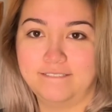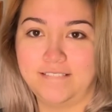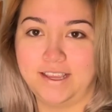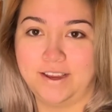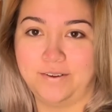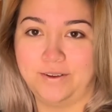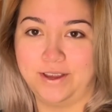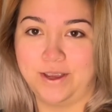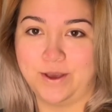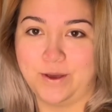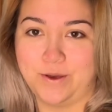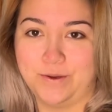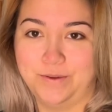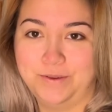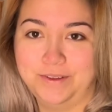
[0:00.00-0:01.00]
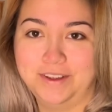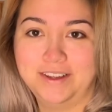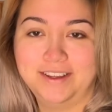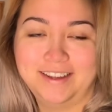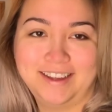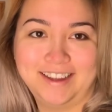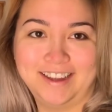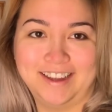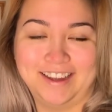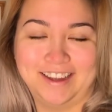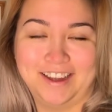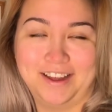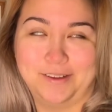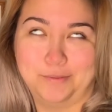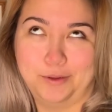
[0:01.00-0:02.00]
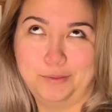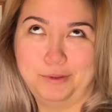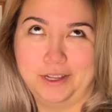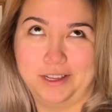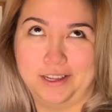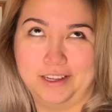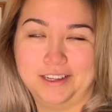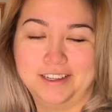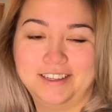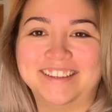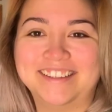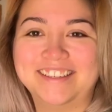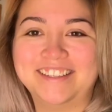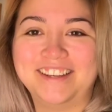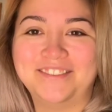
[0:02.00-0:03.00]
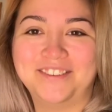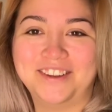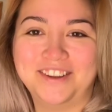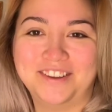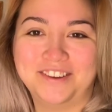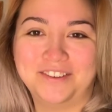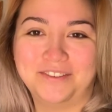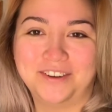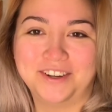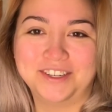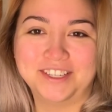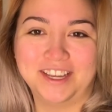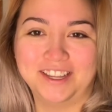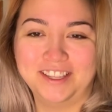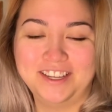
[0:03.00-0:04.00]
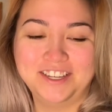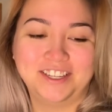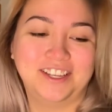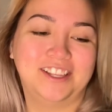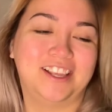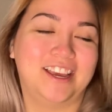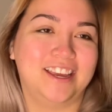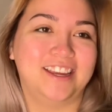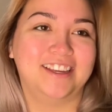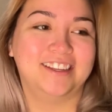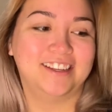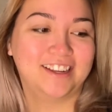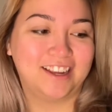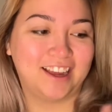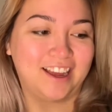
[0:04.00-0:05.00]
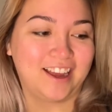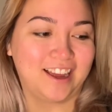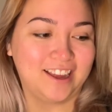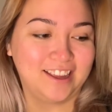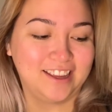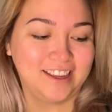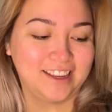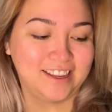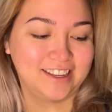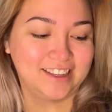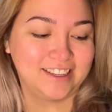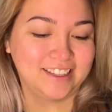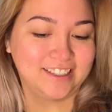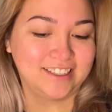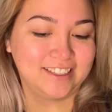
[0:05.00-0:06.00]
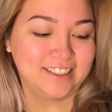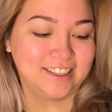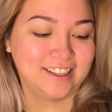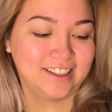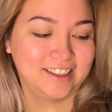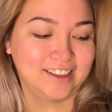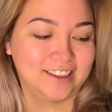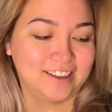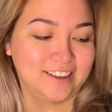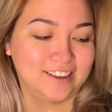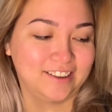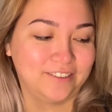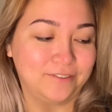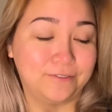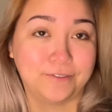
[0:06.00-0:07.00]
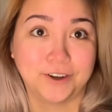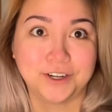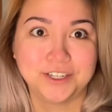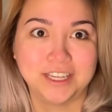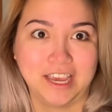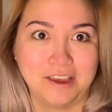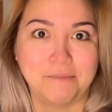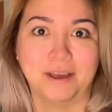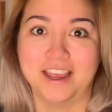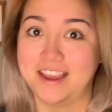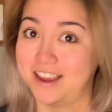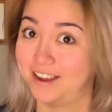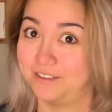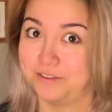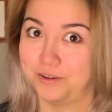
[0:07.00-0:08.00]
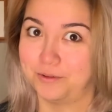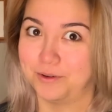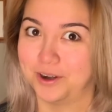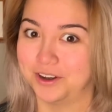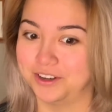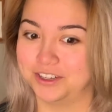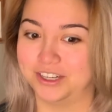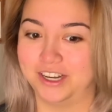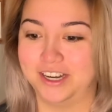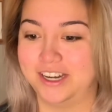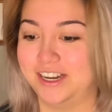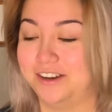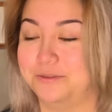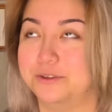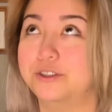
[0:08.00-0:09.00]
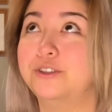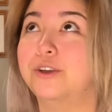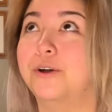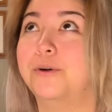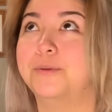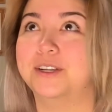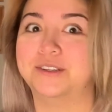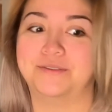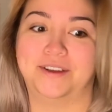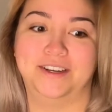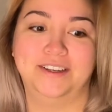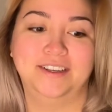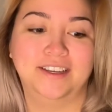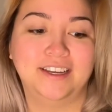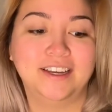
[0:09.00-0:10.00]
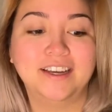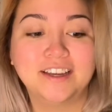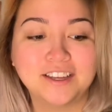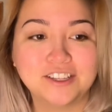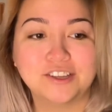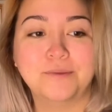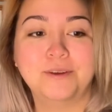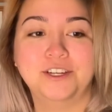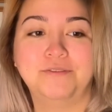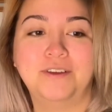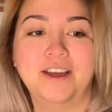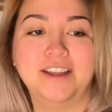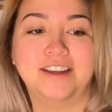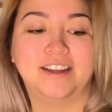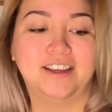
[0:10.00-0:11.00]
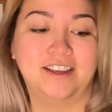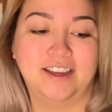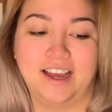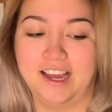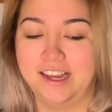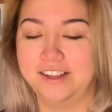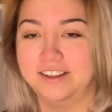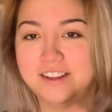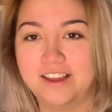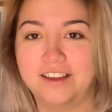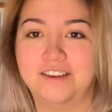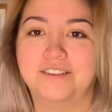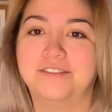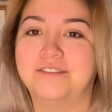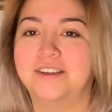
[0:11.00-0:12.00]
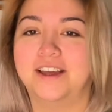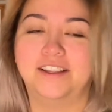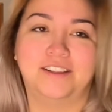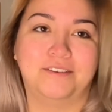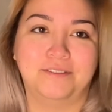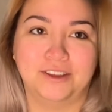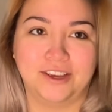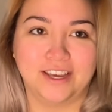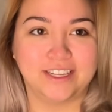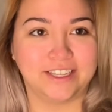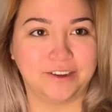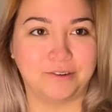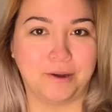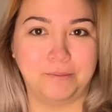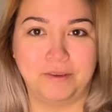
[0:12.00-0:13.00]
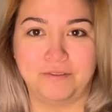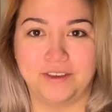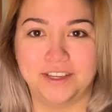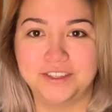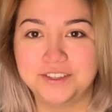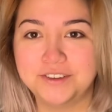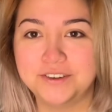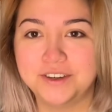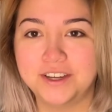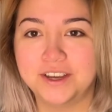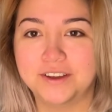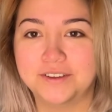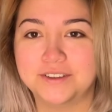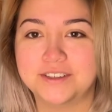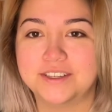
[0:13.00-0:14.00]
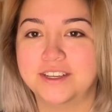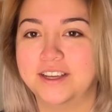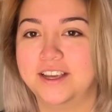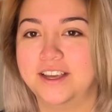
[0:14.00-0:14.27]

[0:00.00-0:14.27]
Here we go. Humble plug. Steven Universe Unleash the Light is the first game I ever worked on, and it was so much fun. So much fun. I love the guys at Grumpy Face Studios,